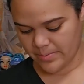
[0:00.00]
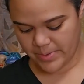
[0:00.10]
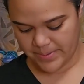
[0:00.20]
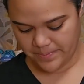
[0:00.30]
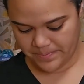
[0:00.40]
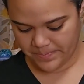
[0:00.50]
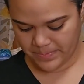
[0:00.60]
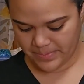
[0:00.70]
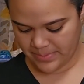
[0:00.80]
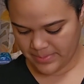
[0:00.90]
But
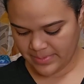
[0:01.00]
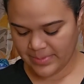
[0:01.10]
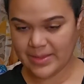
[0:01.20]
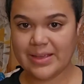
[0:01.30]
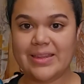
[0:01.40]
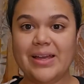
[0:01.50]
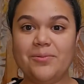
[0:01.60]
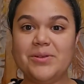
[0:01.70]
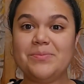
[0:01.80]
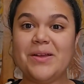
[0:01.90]
that
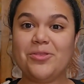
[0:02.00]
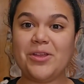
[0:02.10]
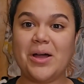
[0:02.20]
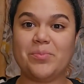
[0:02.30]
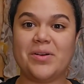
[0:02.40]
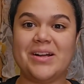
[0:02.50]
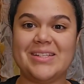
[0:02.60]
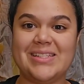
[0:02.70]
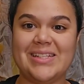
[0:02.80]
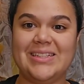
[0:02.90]
was my thought
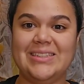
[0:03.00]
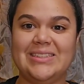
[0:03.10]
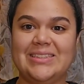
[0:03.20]
process